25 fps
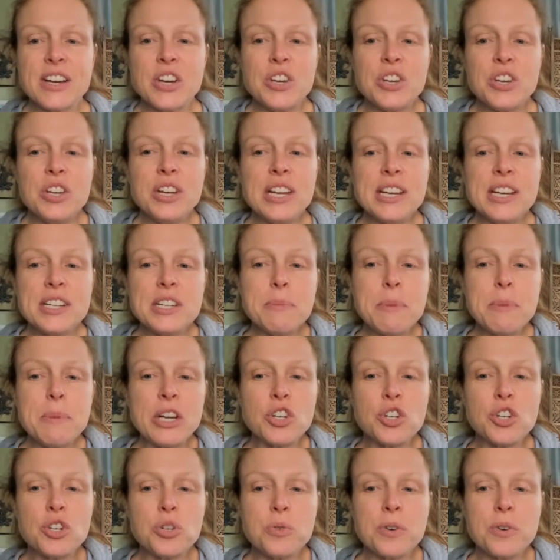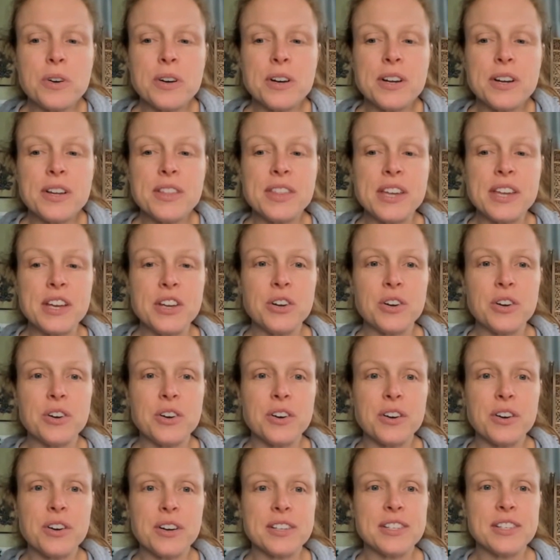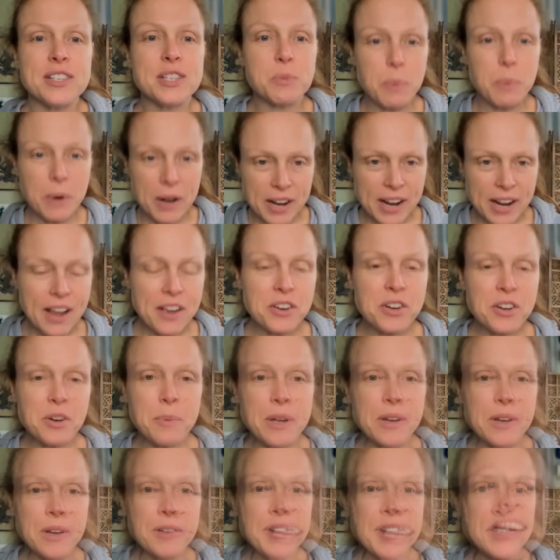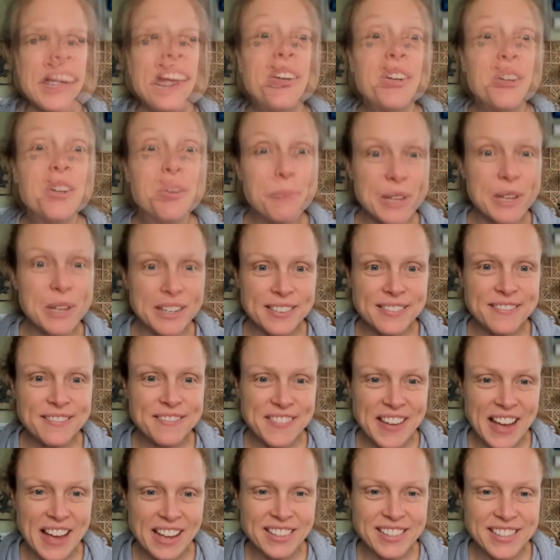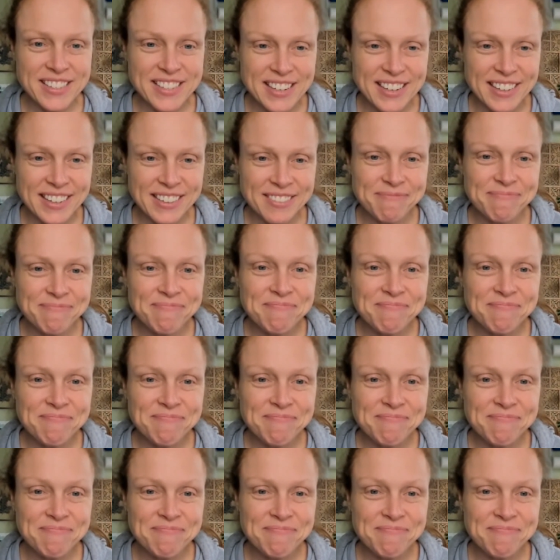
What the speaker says: you need to make sure that you're spreading out your meals. Intermittent fasting.